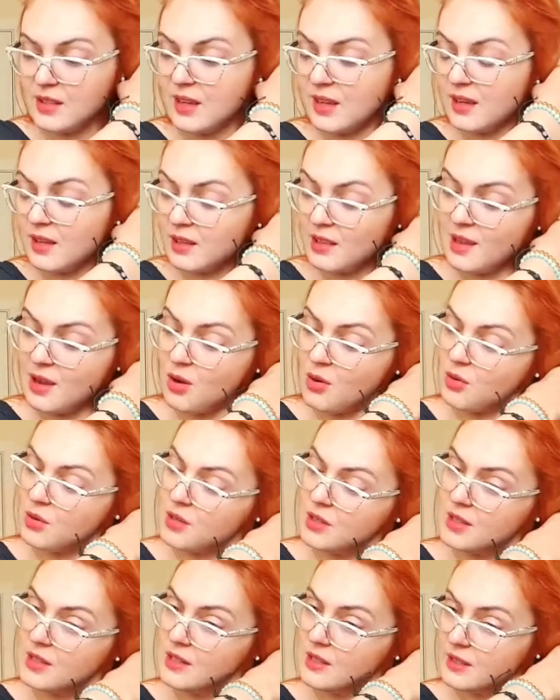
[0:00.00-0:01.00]
I allow
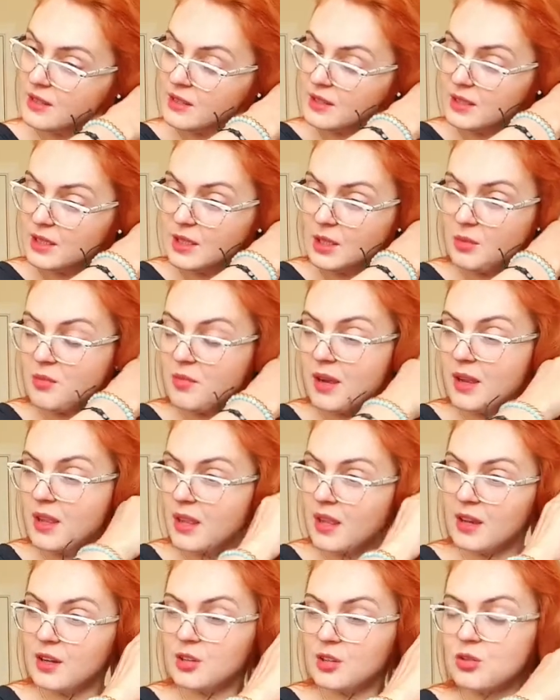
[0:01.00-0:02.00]
my
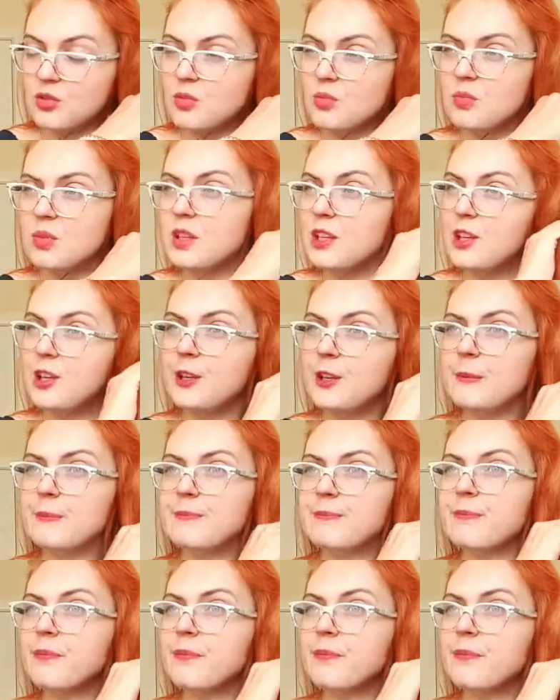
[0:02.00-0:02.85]
hair to be